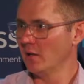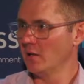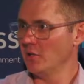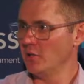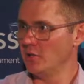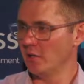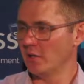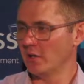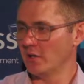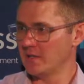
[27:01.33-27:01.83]

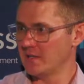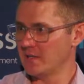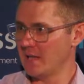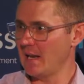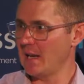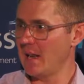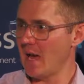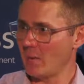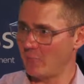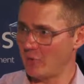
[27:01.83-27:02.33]
you're going to
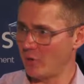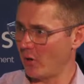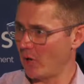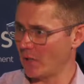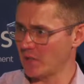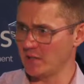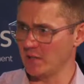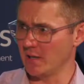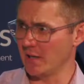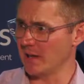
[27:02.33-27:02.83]
send out
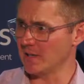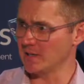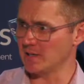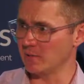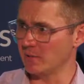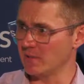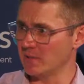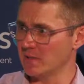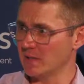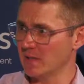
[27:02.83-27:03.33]
products to your
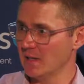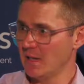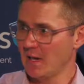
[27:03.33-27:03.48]
customers